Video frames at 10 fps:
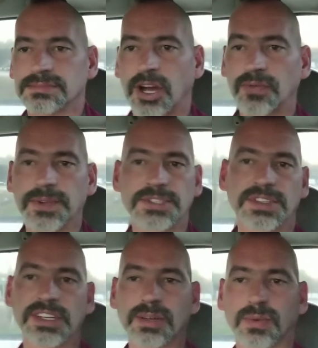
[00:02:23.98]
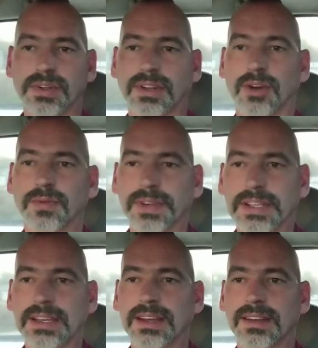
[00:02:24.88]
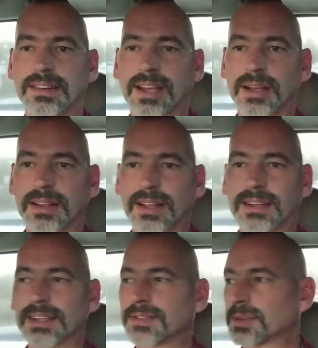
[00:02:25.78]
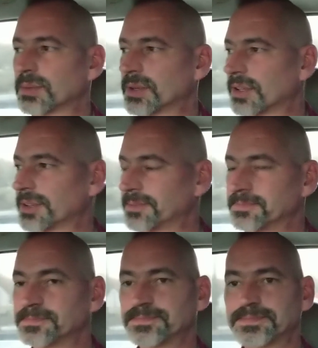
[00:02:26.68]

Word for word: hopefully it's a good one. Hopefully I, I, I left them um,